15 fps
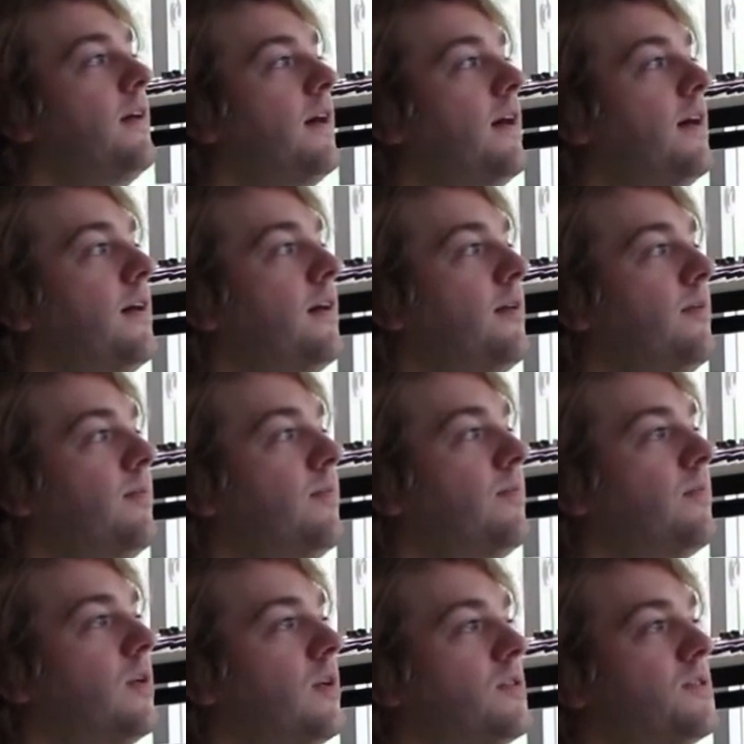
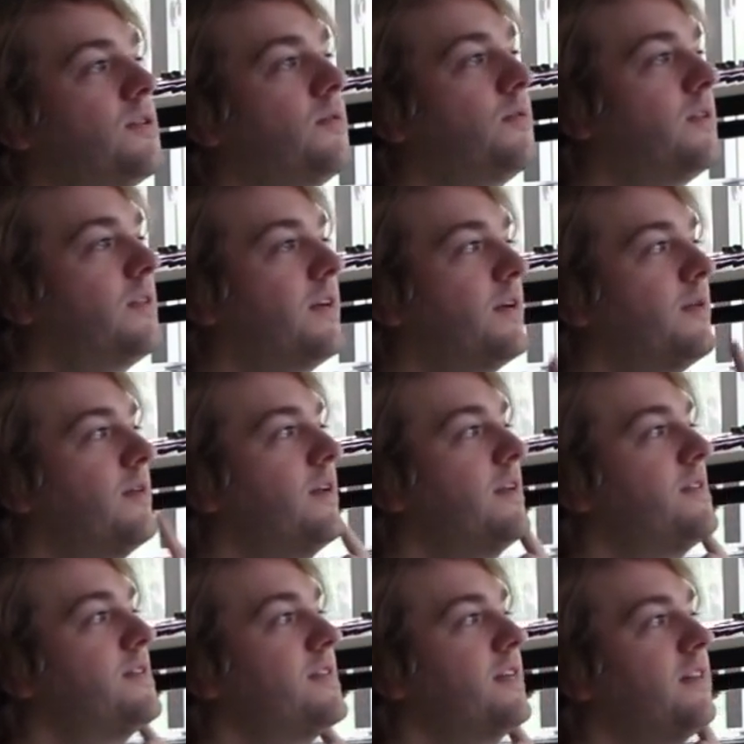Also, one thing I wanted
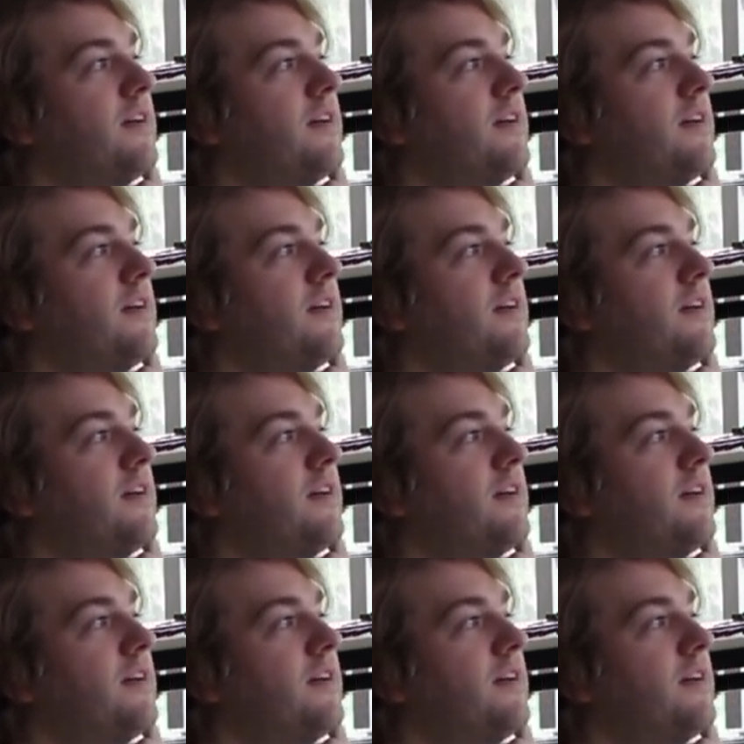to say,